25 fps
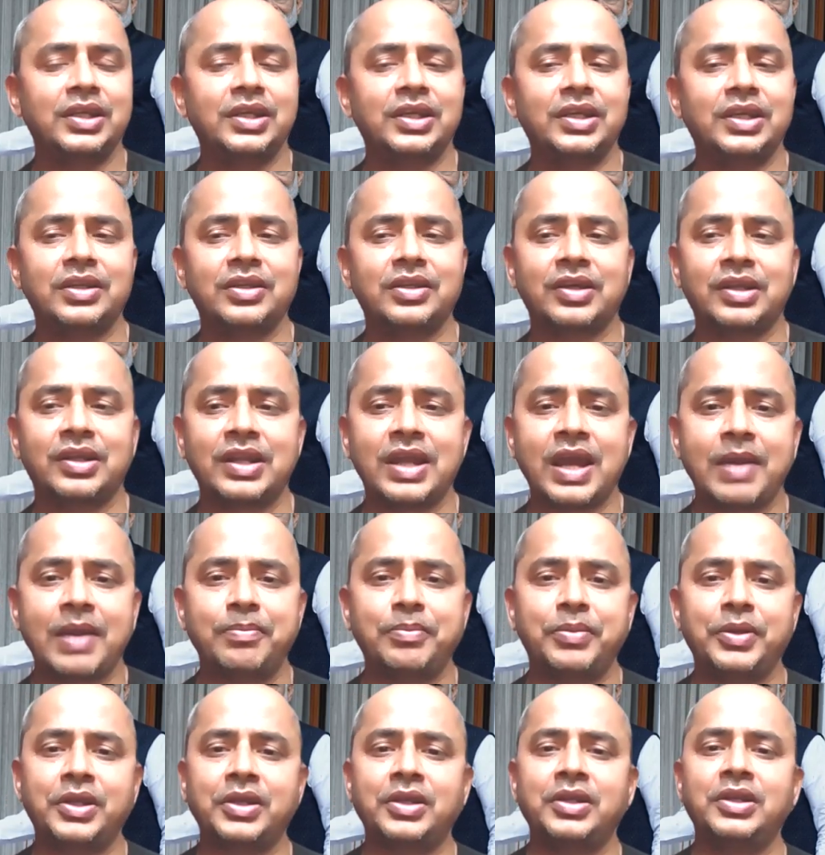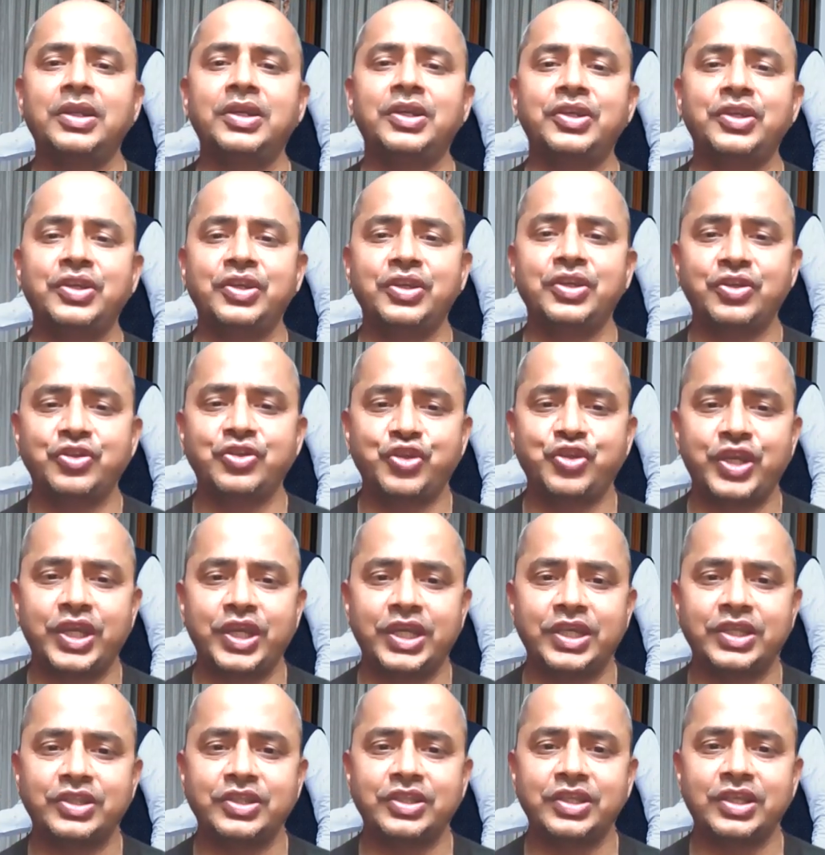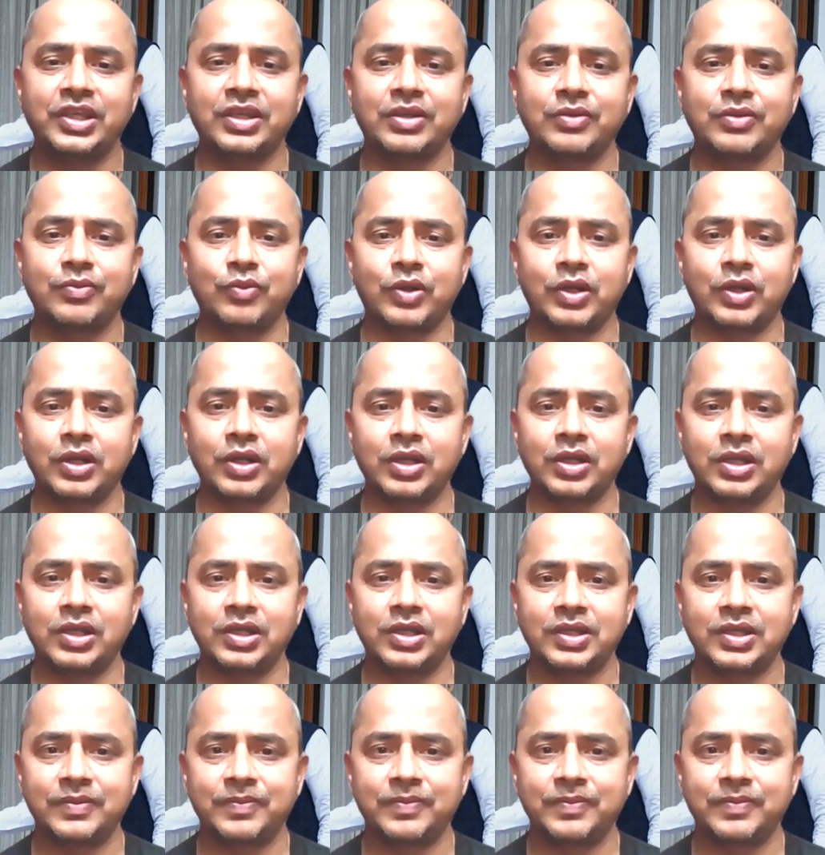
in a rapidly changing world.